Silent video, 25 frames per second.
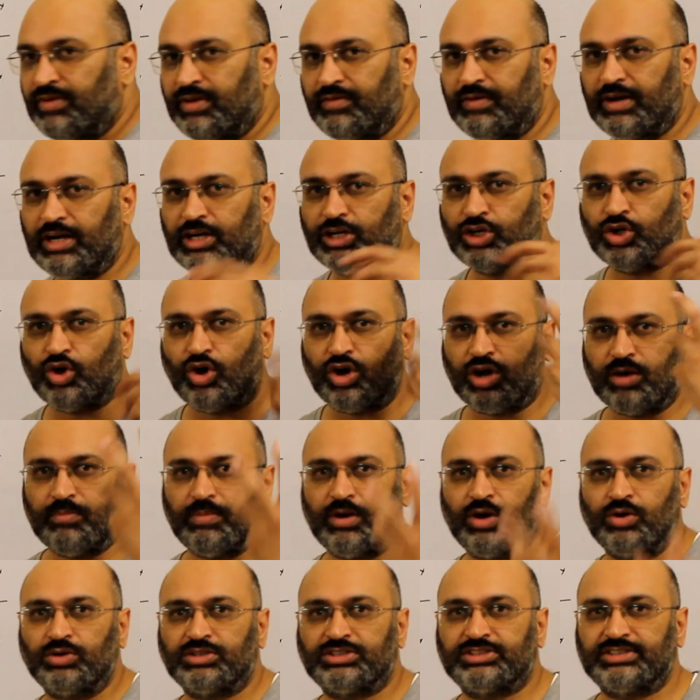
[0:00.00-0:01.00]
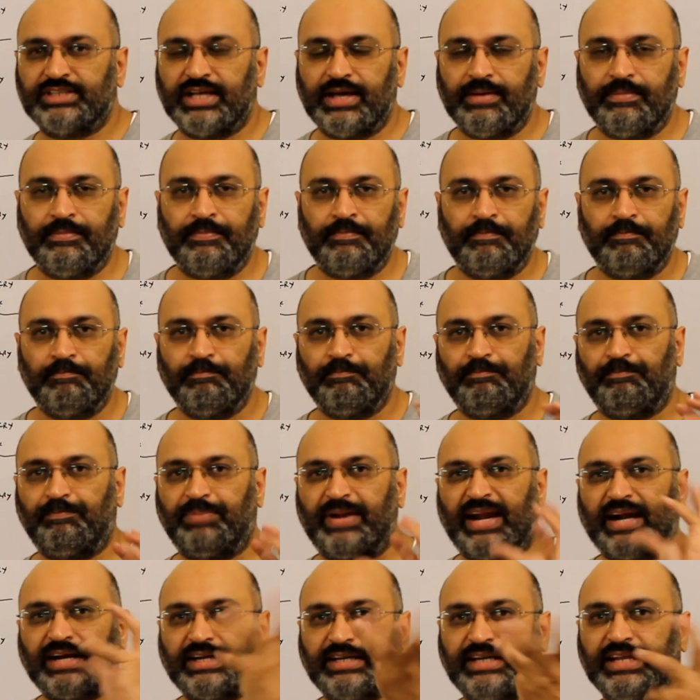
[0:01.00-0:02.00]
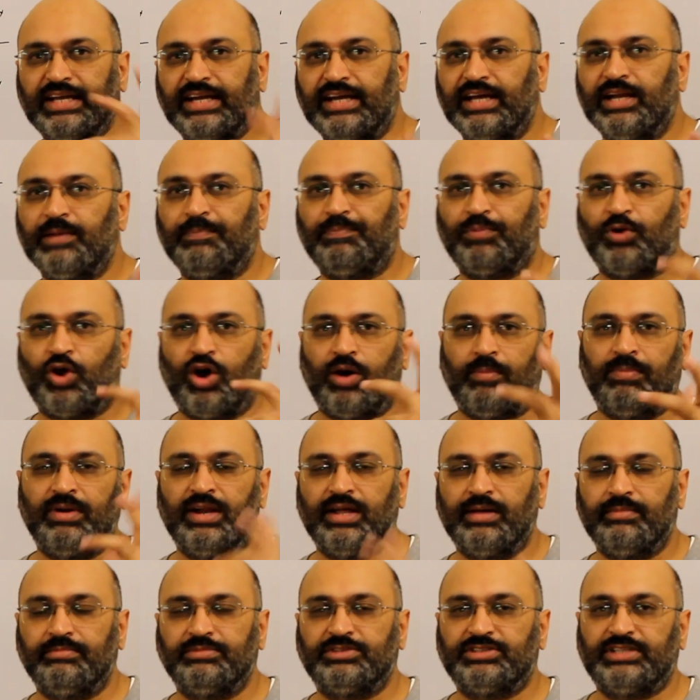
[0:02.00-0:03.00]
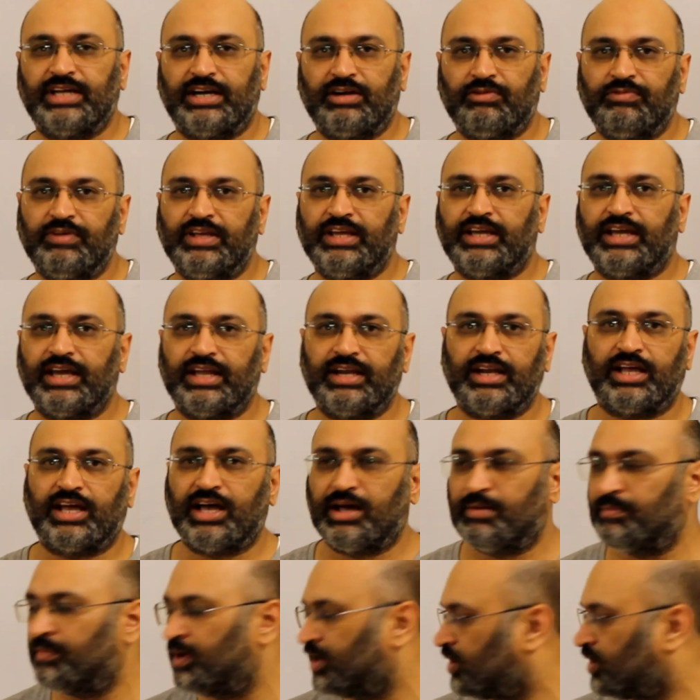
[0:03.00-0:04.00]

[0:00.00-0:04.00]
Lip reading: we will talk about some practical problems that we can come